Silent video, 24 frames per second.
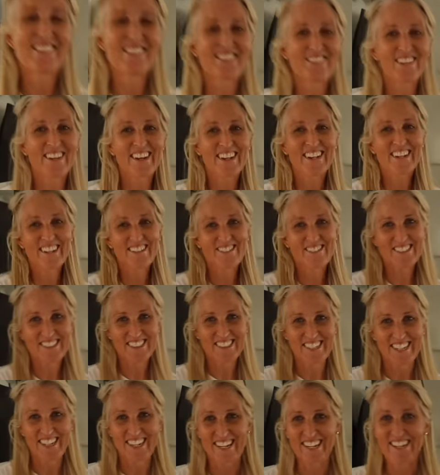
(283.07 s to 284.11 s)
So like I was
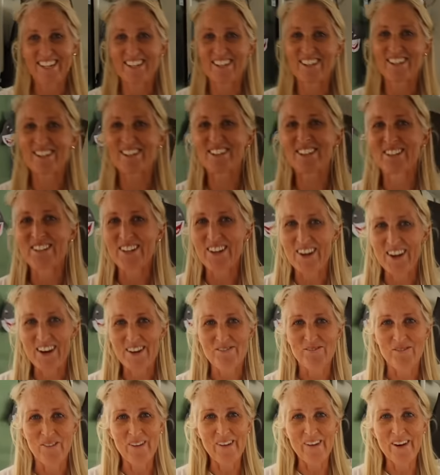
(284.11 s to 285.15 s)
saying, there's a
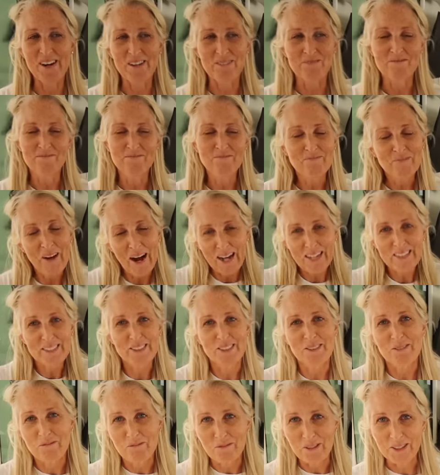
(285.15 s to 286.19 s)
lot more
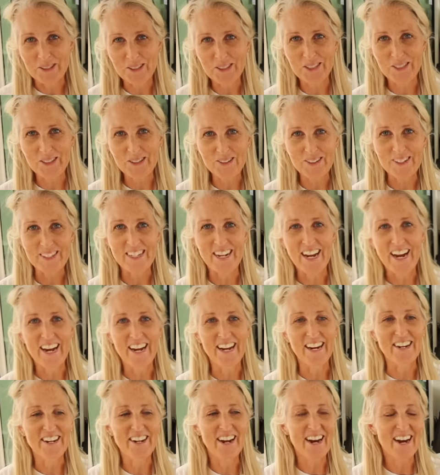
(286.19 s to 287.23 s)
mess with children,
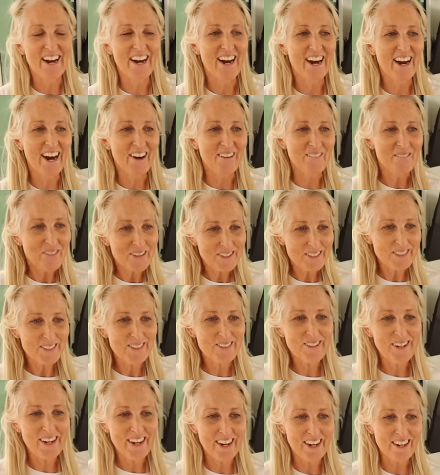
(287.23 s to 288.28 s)
and once
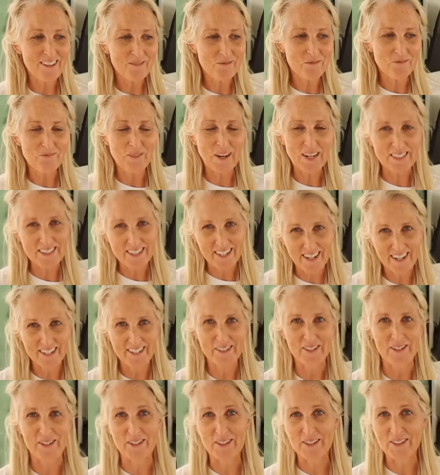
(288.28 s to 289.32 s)
you have a
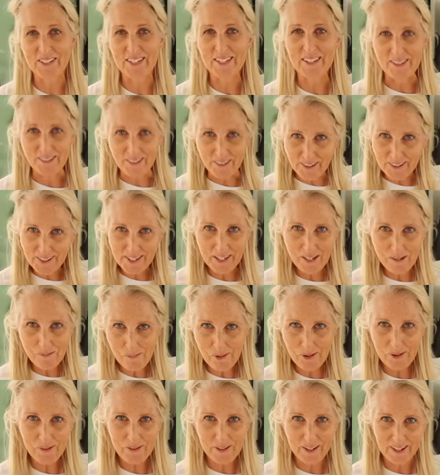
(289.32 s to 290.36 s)
tidier, cleaner looking
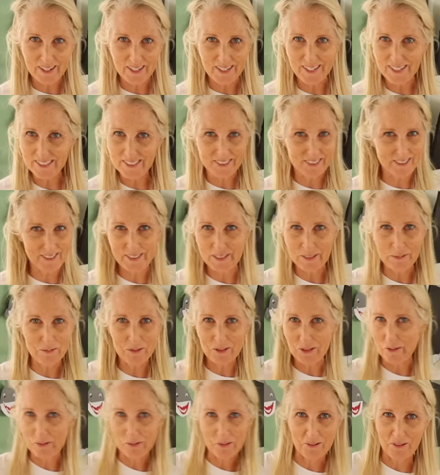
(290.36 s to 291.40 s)
boat and it doesn't seem
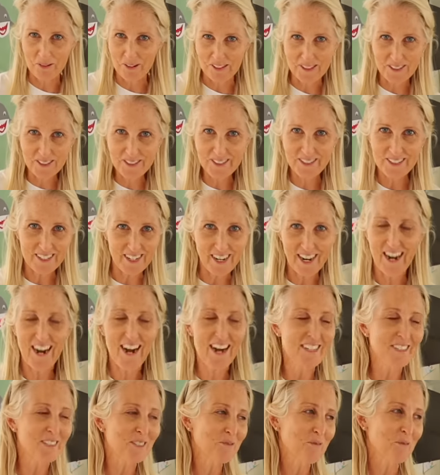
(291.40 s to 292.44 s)
so orange,
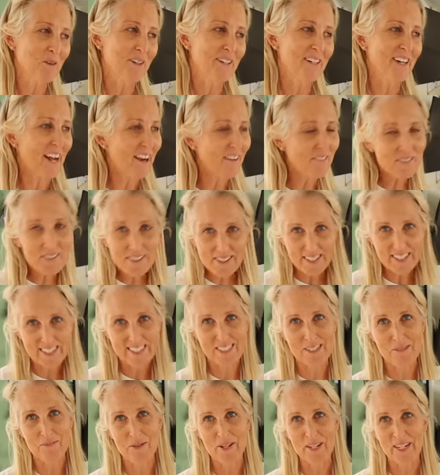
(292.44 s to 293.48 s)
I just wanted everything
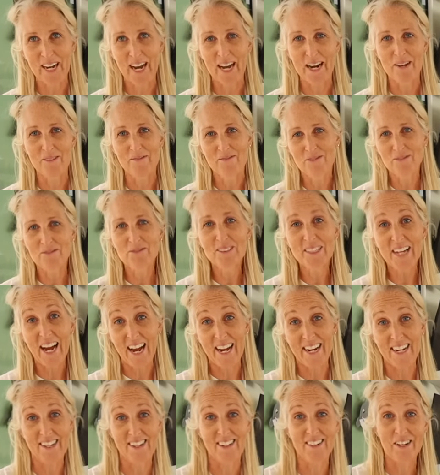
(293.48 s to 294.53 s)
to be kind of
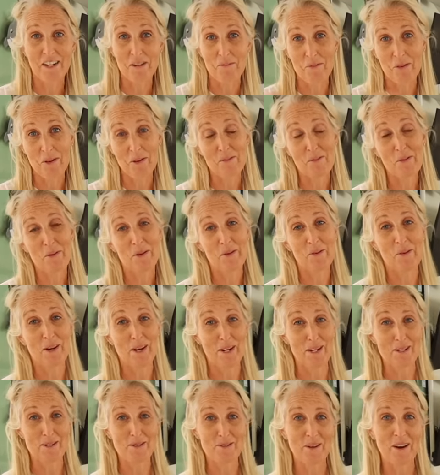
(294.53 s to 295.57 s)
tidier and more put
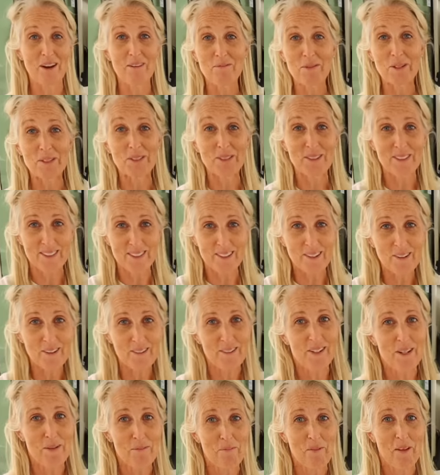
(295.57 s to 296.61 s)
away. So I've been
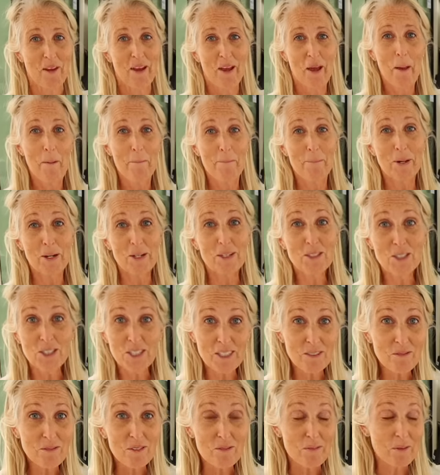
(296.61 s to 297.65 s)
slowly
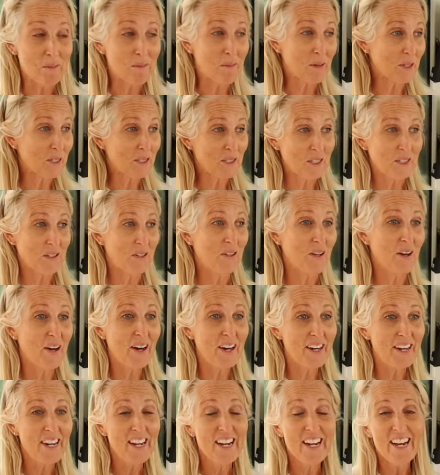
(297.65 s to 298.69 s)
purging, we've been purging a
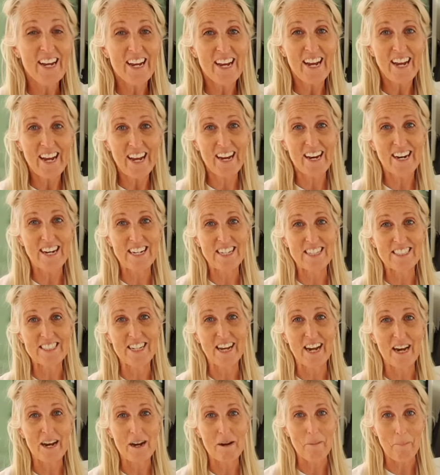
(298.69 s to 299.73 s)
lot, and
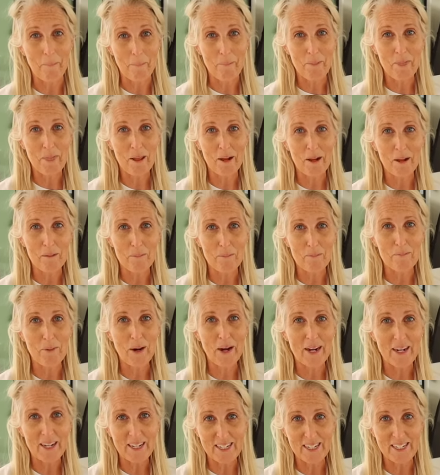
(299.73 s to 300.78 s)

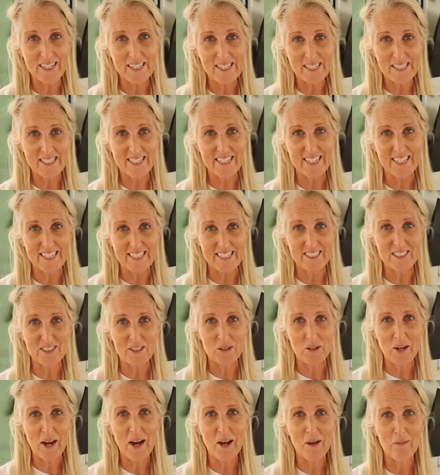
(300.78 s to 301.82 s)
buying things
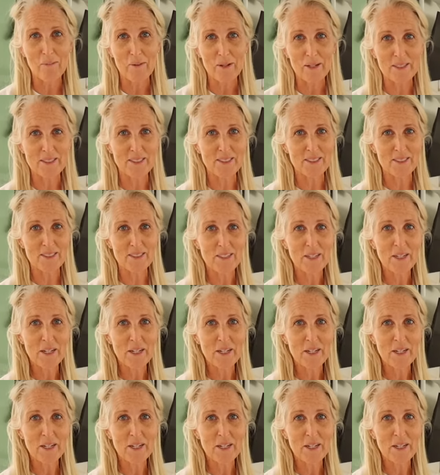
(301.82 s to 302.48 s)
to help us